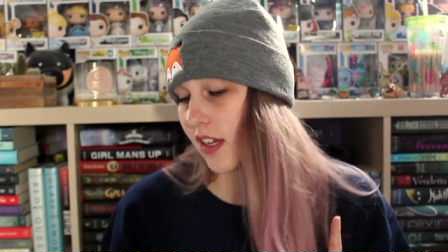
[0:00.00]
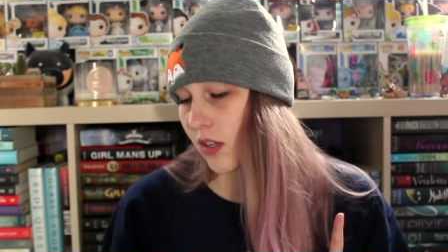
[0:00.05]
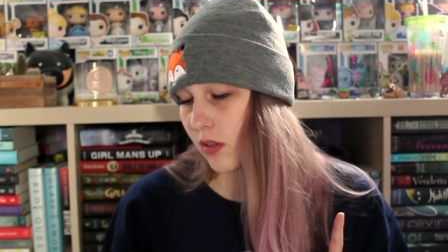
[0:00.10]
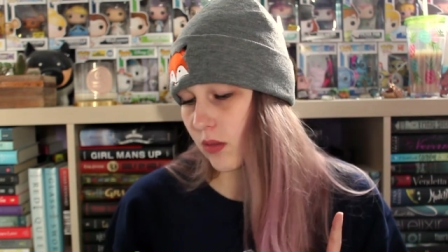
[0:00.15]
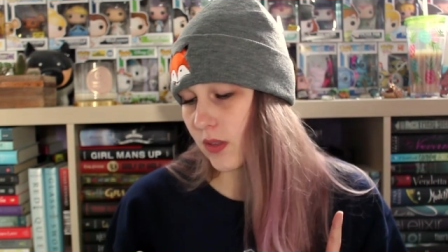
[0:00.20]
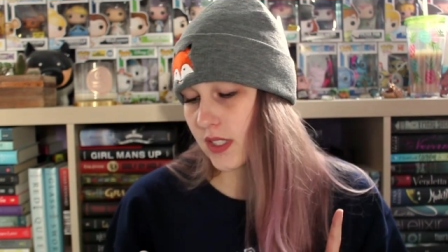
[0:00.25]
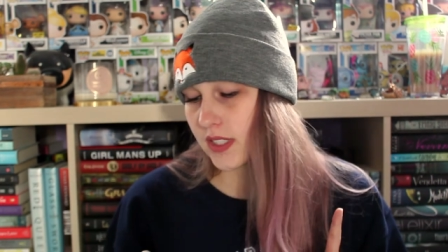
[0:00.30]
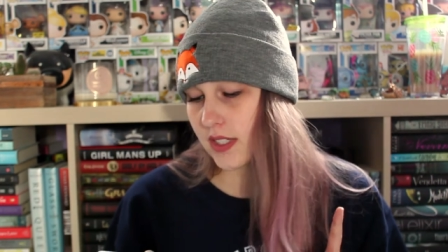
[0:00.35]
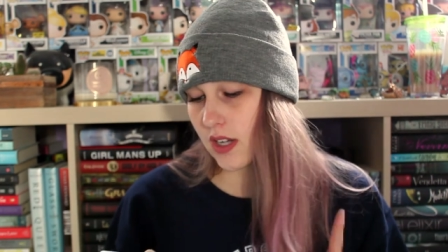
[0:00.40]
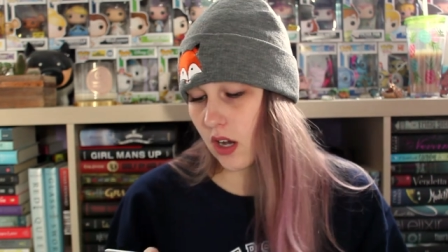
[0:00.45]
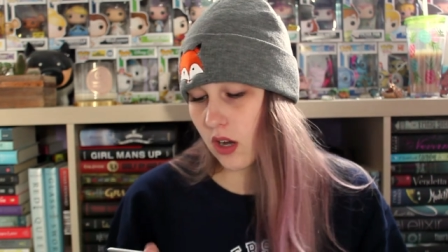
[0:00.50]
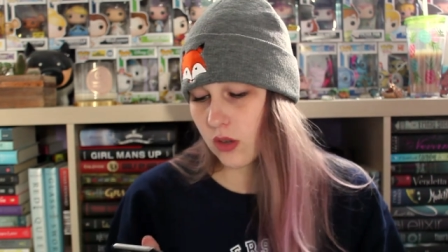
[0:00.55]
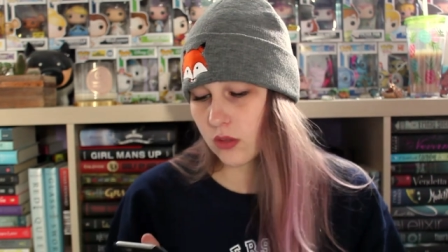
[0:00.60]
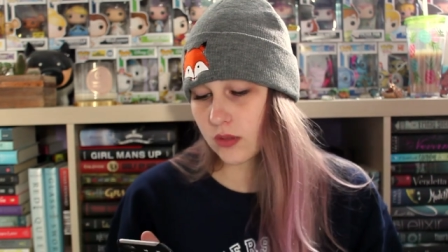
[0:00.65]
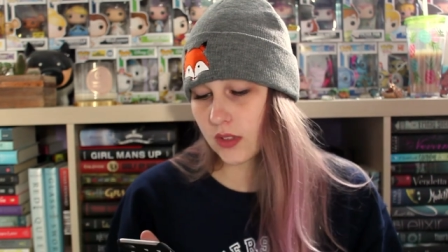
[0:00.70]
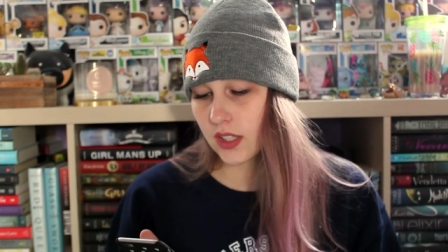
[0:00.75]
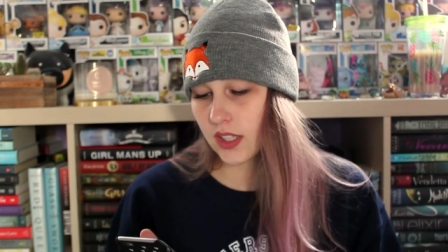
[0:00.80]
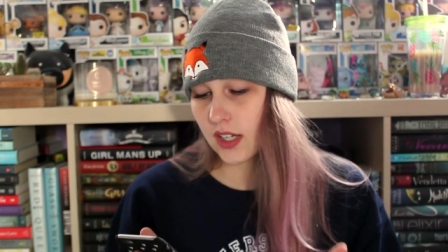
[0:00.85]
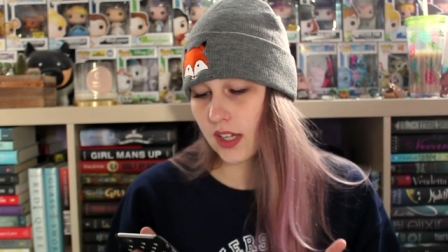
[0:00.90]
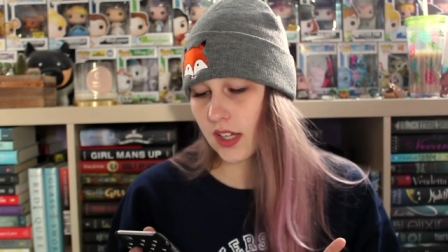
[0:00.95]
It was
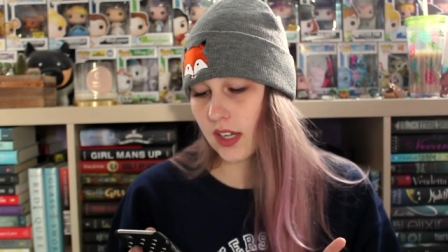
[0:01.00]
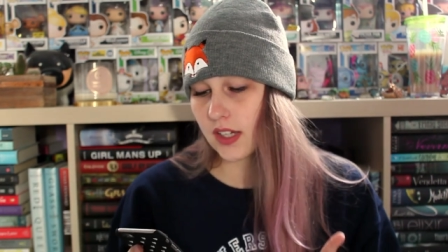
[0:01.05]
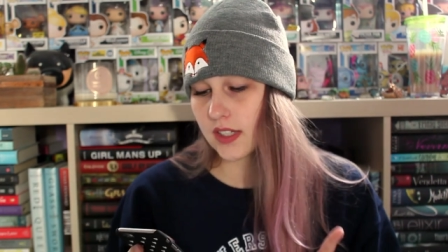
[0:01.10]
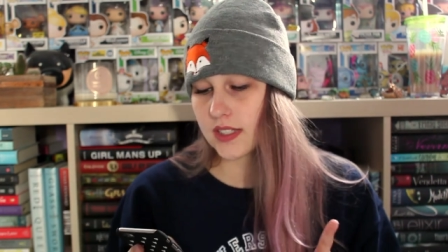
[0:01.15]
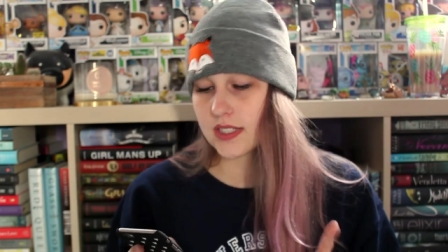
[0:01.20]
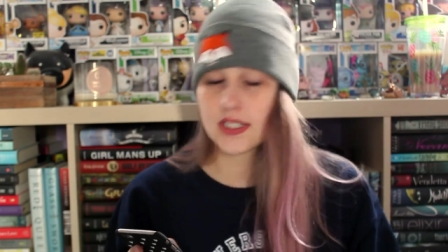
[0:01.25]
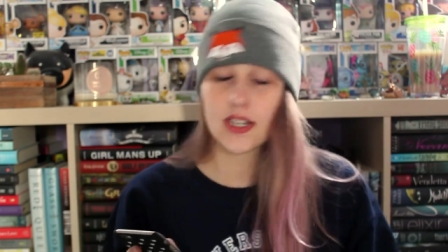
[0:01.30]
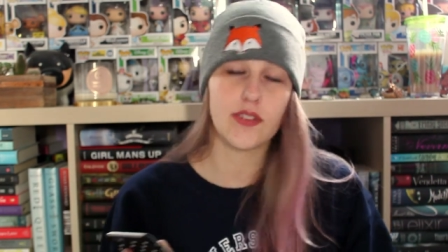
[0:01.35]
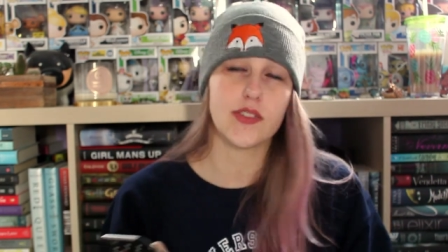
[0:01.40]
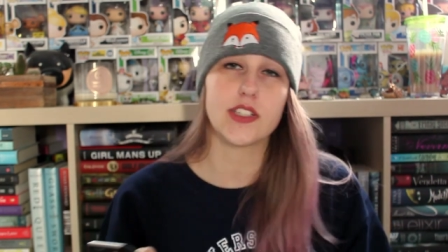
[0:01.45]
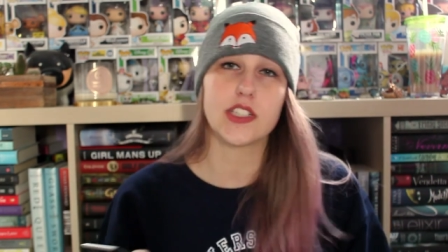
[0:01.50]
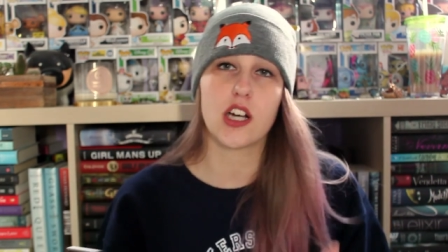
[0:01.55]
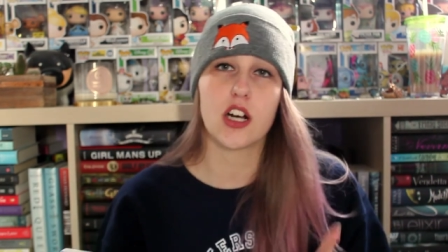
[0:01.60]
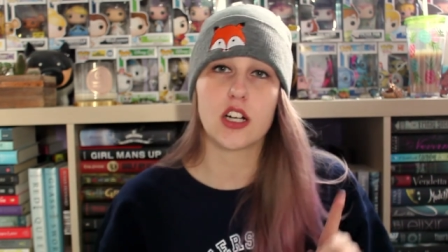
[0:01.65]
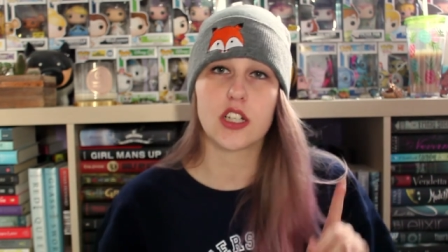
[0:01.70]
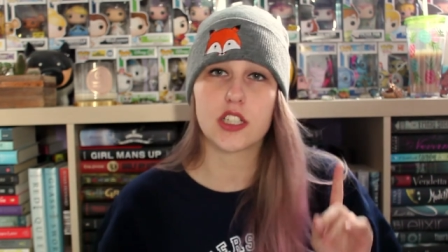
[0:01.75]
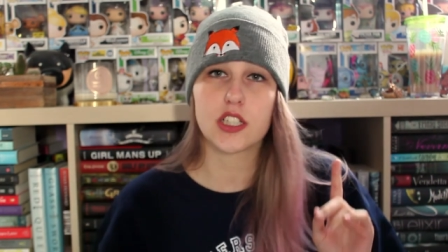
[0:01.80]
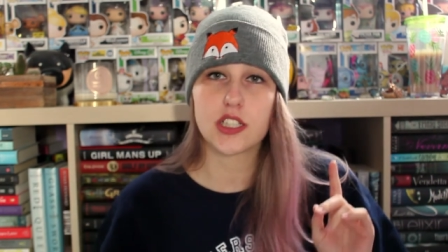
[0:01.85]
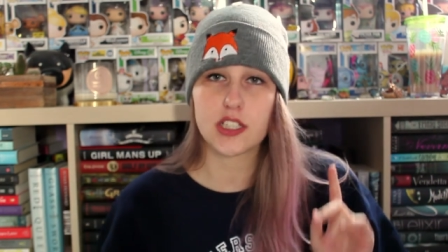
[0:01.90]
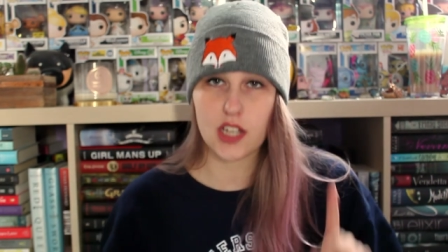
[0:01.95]
only
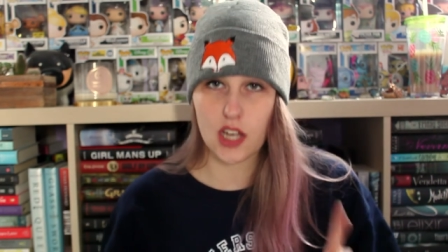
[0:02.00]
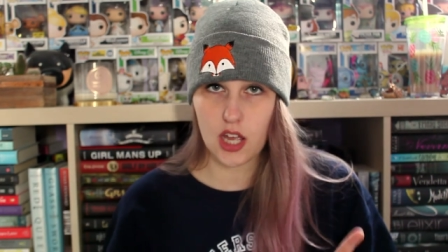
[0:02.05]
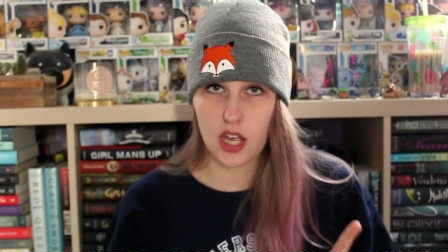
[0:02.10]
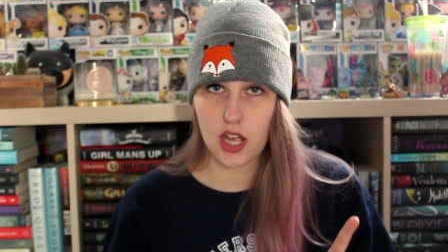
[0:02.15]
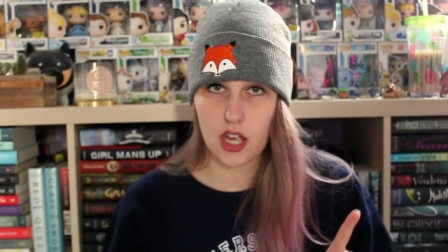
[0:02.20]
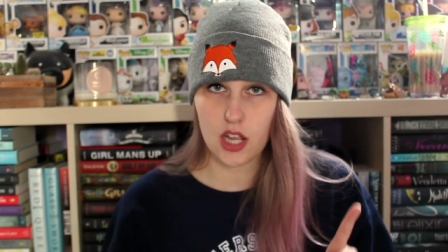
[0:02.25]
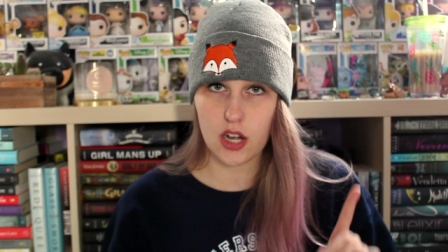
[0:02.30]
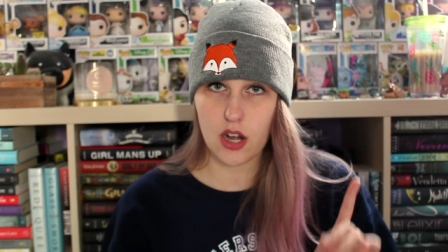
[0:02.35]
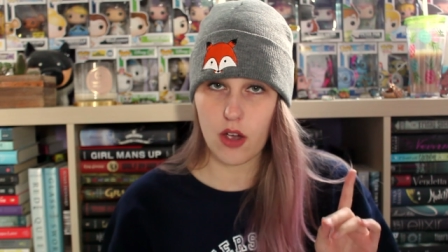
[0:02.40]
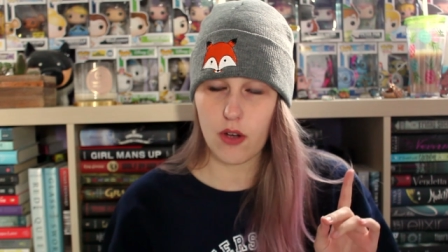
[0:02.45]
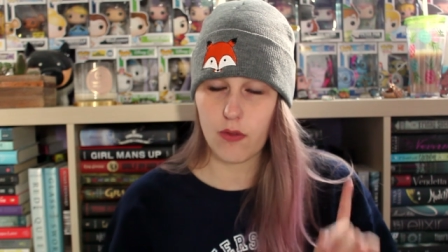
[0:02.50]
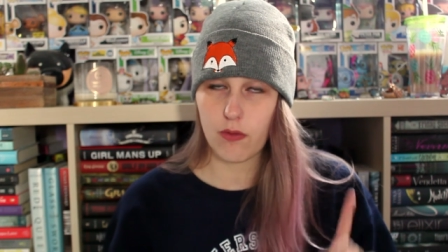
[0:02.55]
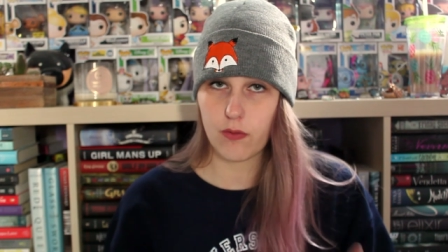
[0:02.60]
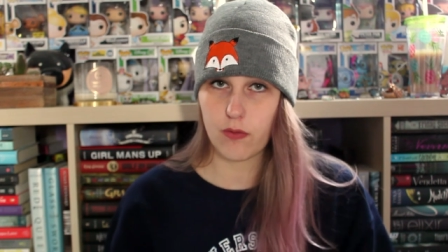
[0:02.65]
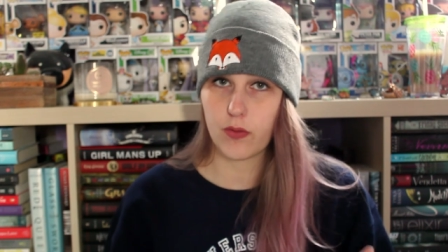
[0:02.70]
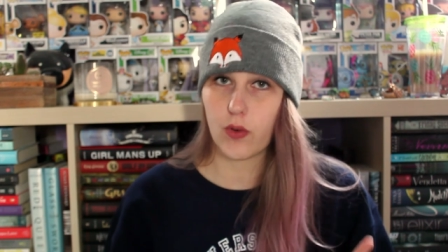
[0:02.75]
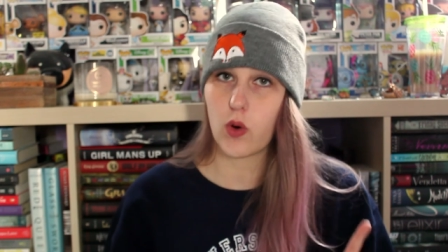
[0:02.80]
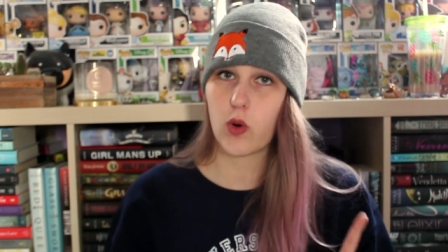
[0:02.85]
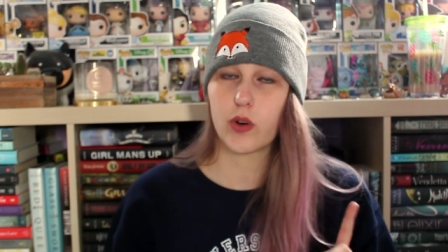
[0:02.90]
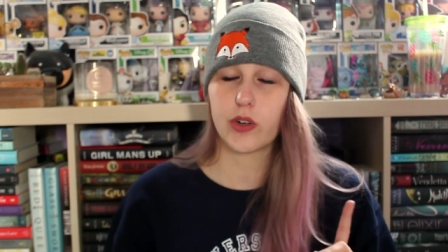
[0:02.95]
$7 and
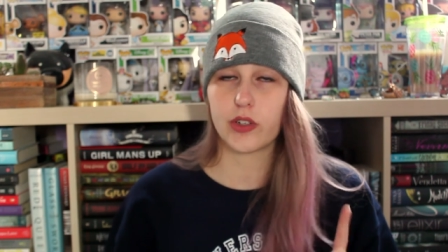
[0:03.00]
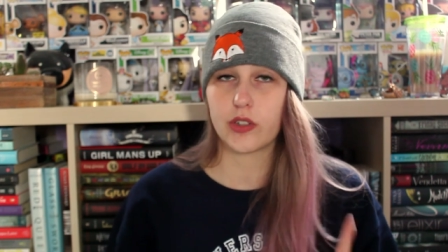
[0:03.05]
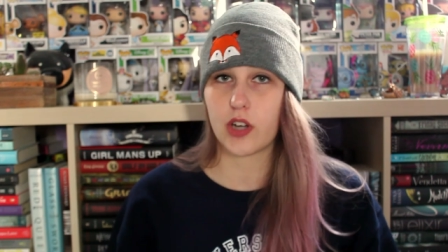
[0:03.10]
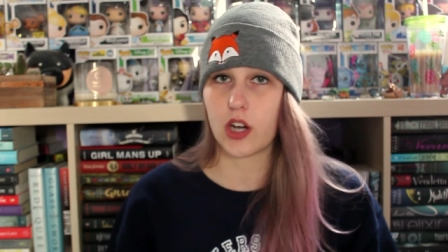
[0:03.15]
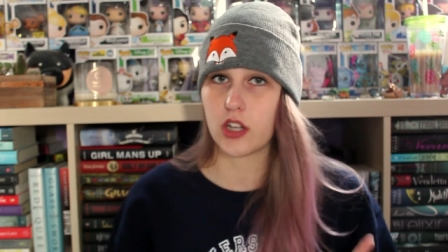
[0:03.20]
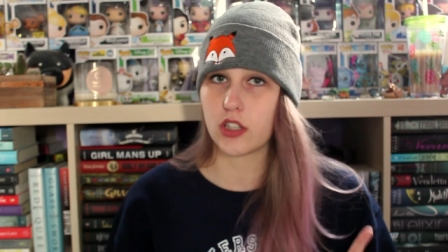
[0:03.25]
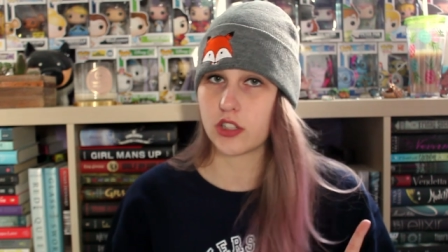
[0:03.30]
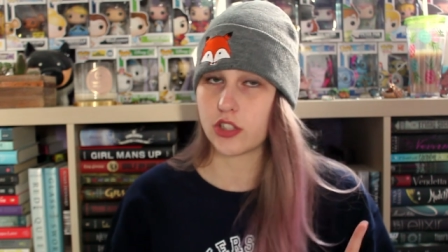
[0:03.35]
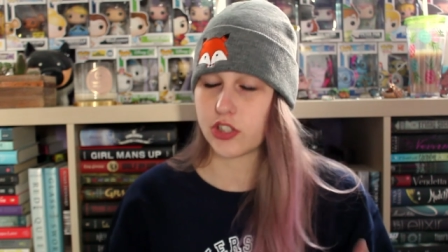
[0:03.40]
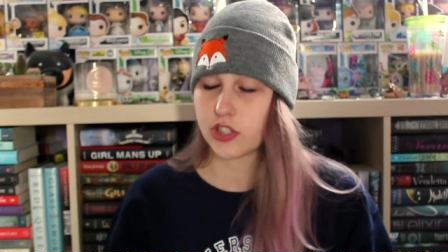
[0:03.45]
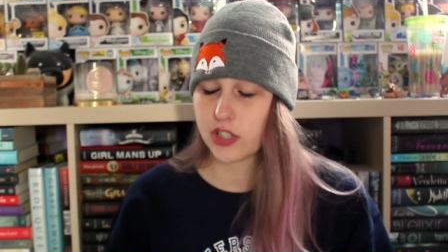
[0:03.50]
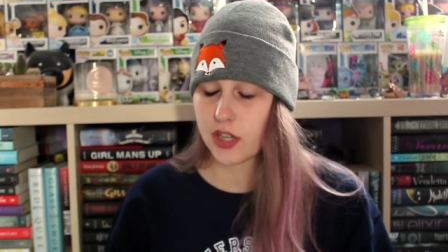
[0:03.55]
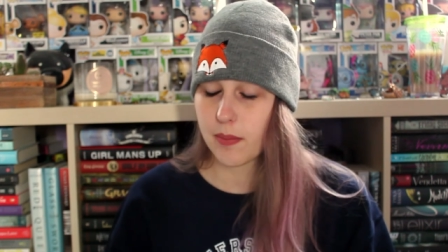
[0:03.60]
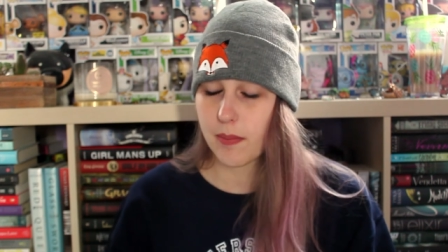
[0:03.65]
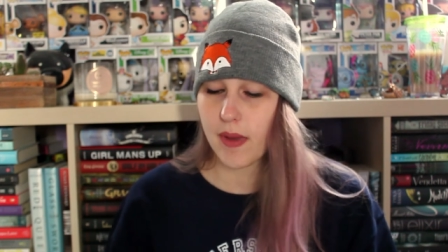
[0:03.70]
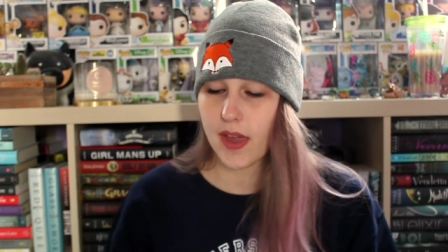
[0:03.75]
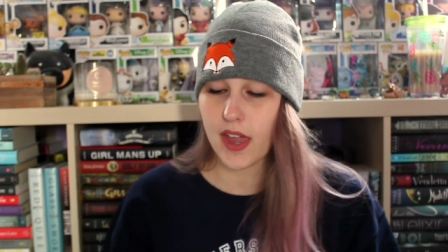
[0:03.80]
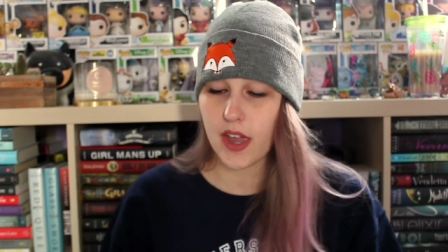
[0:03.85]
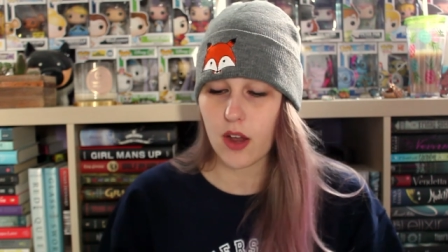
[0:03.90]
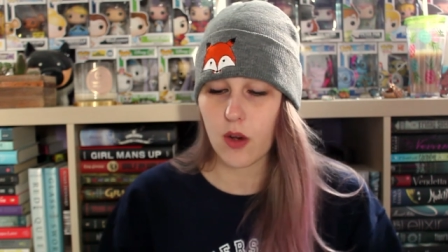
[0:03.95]
$4
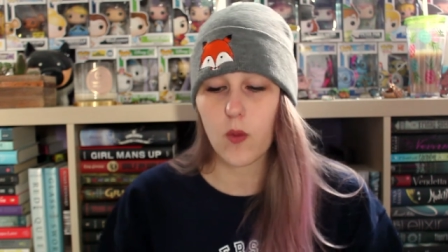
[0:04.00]
shipping.